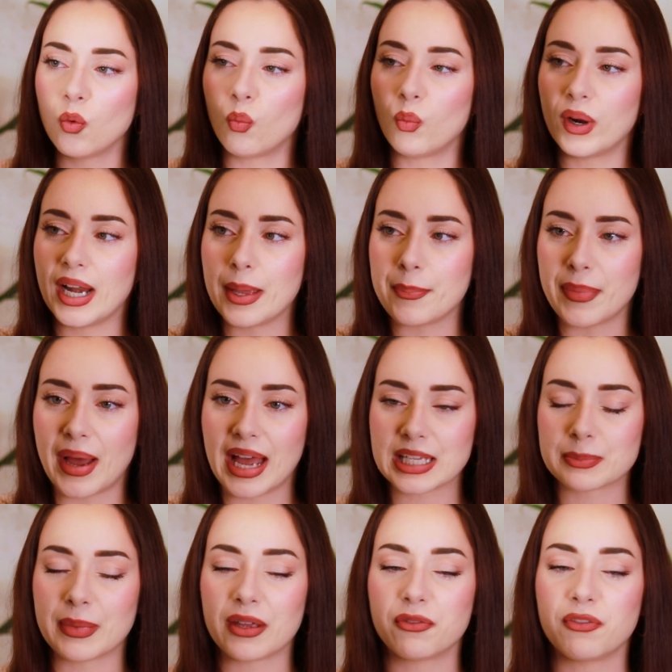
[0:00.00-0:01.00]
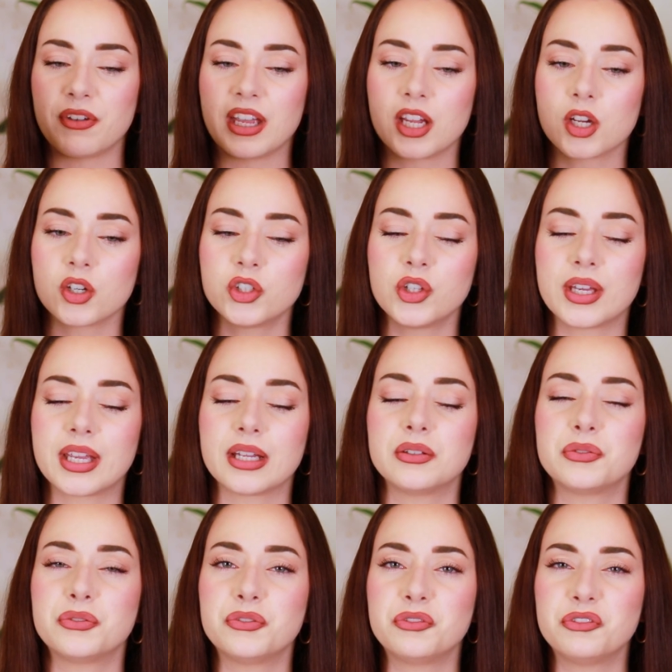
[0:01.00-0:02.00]
When I pass my finger, you
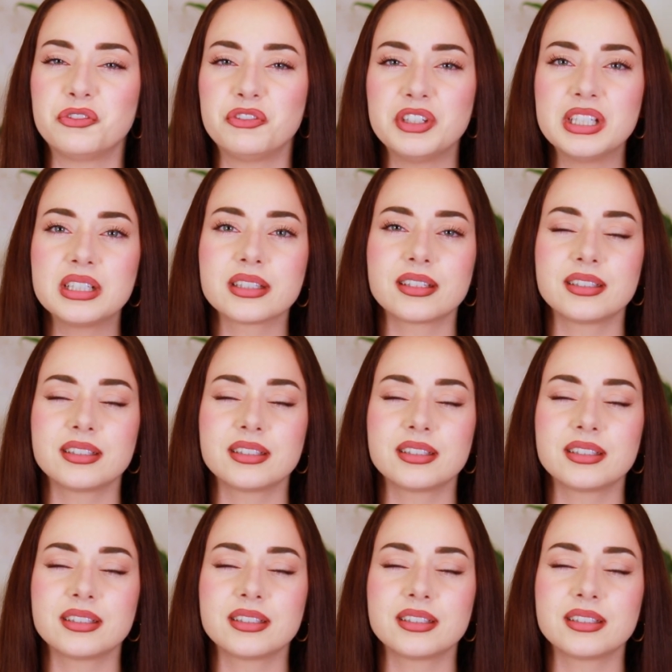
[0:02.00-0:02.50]
can feel